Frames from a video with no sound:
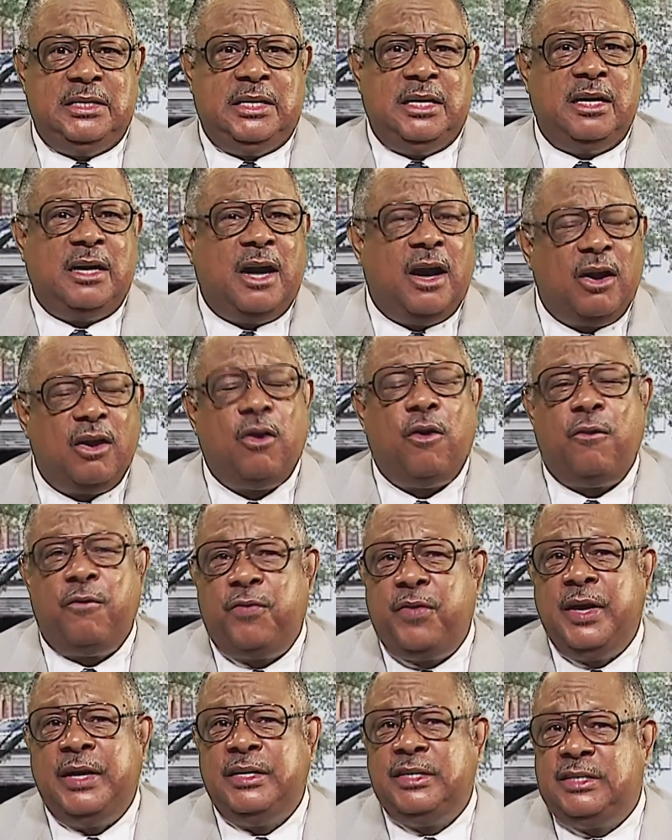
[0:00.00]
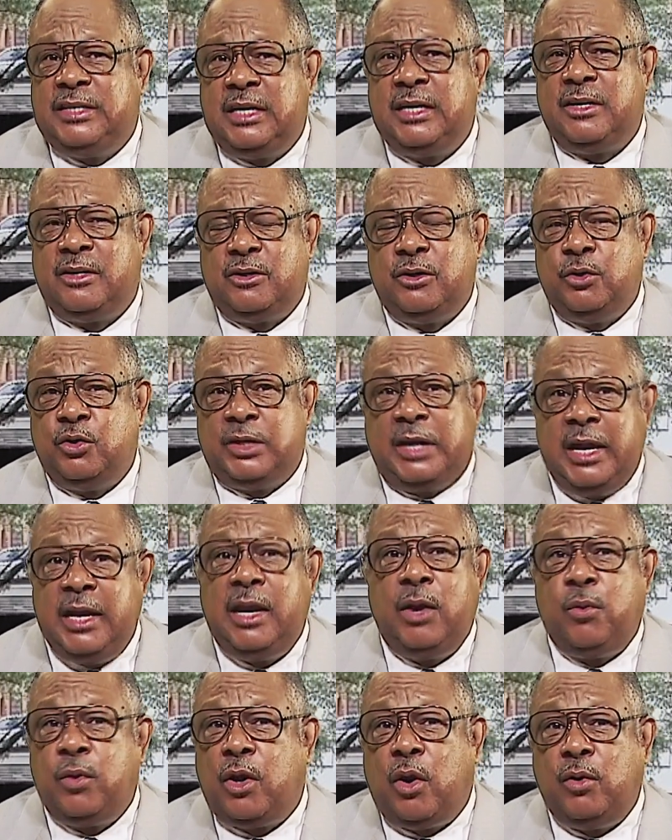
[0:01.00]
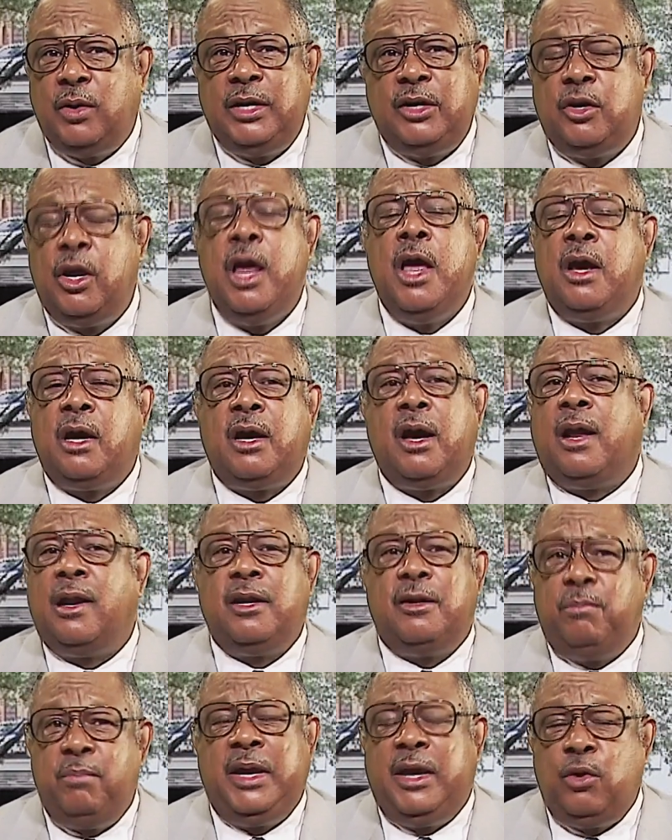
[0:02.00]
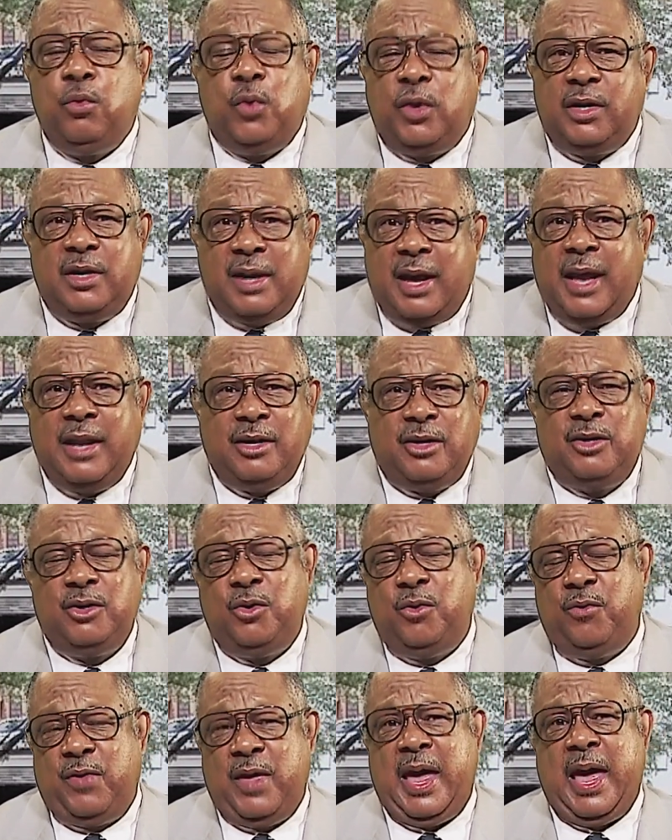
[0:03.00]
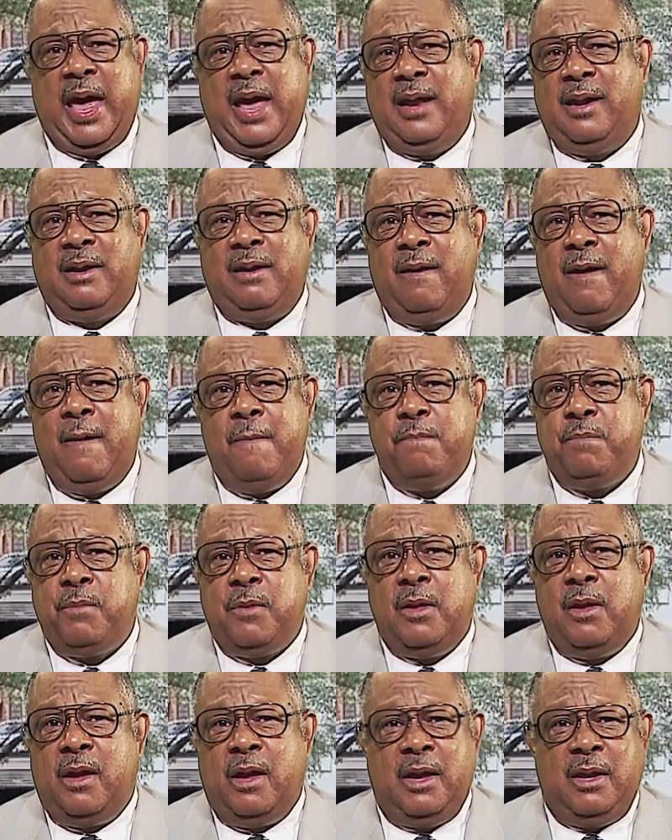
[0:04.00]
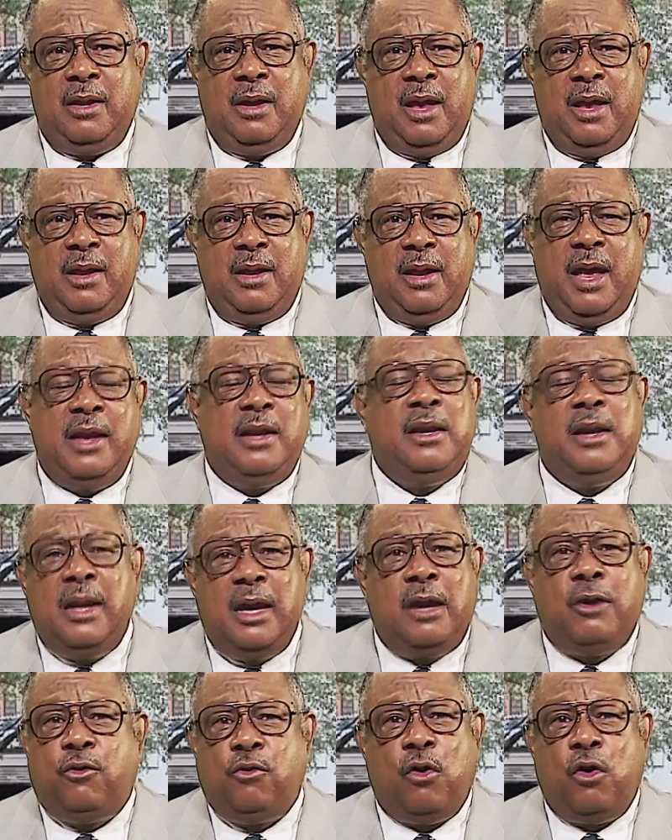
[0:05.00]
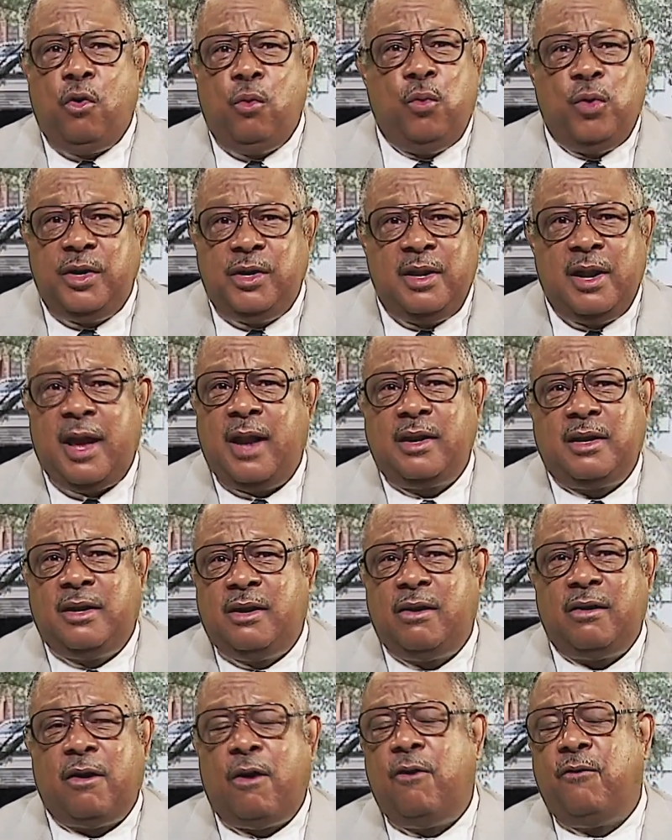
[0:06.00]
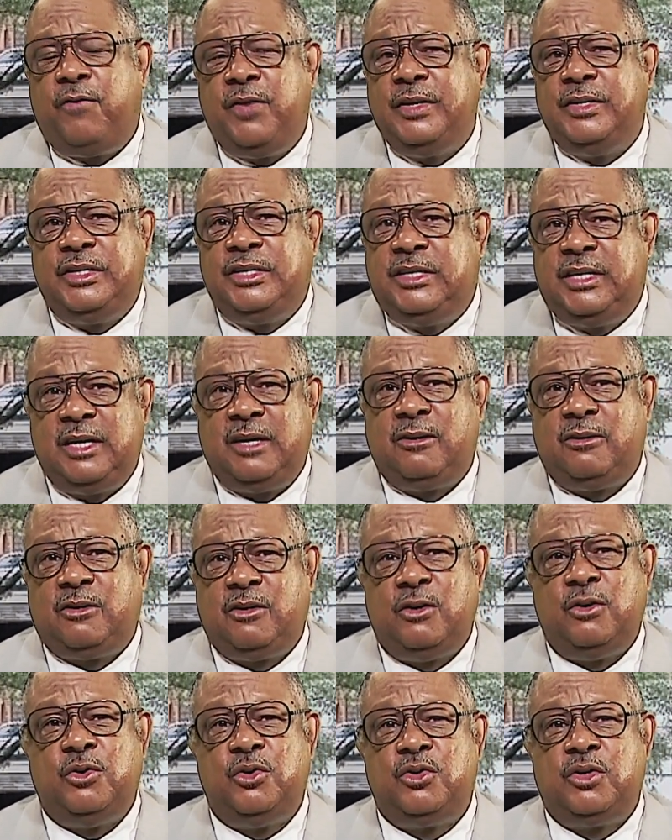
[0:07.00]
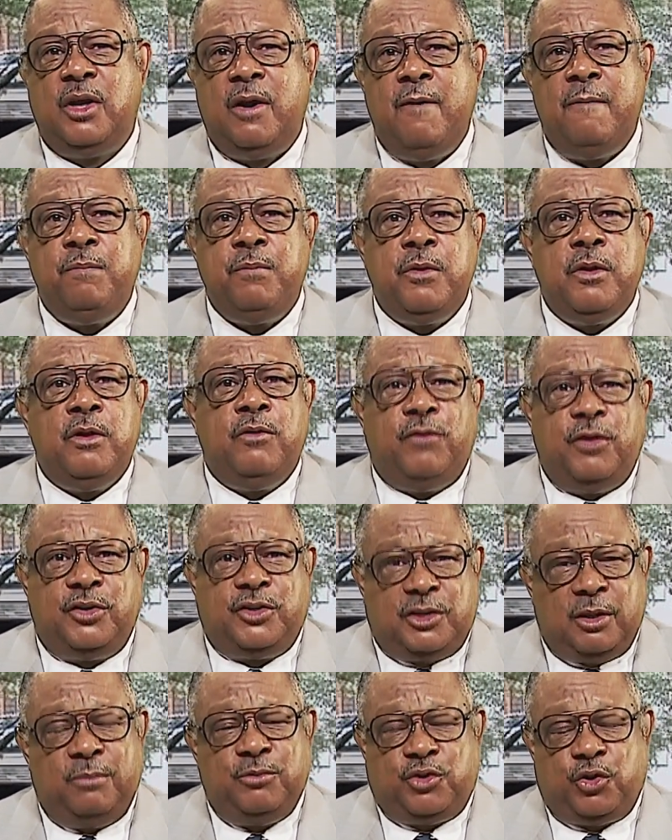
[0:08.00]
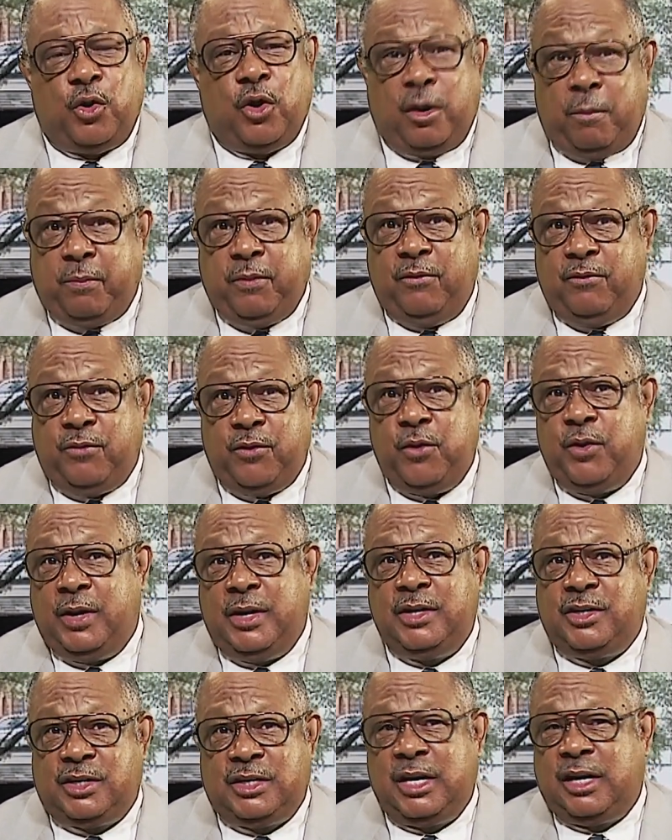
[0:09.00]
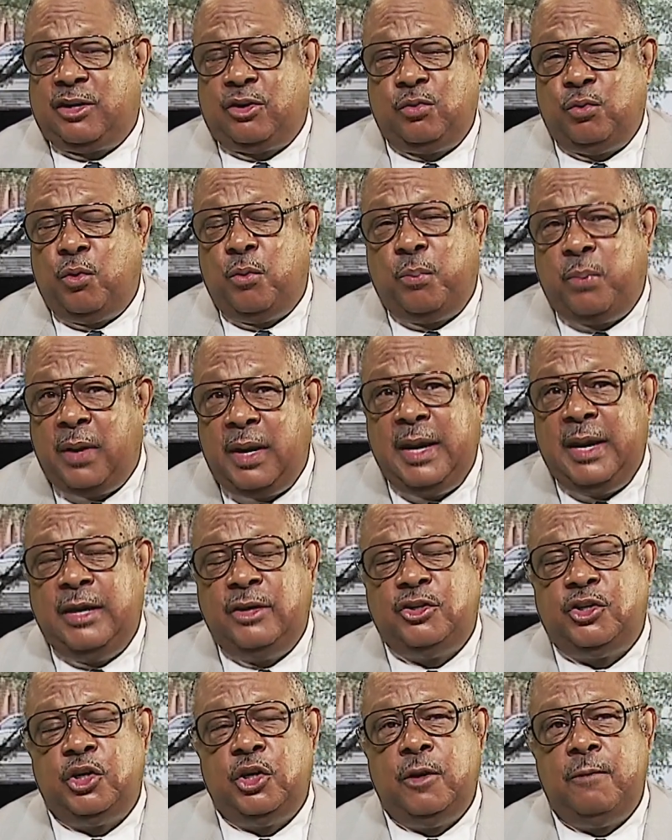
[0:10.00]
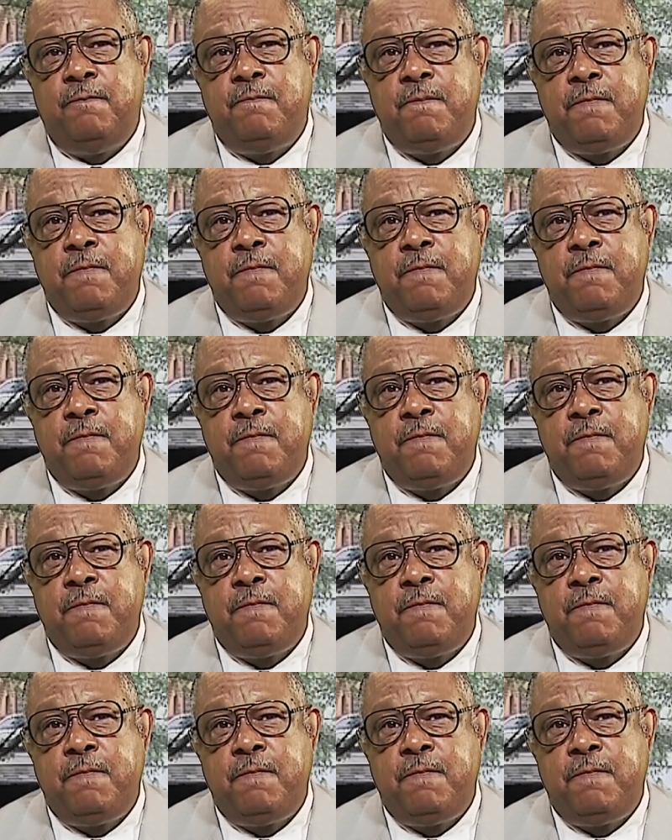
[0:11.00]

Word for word: to cut off their genitals. And they would only do, colored men would not do that. A, a, a Negro would not cut off his genitals for some sort of perverted sexual pleasure.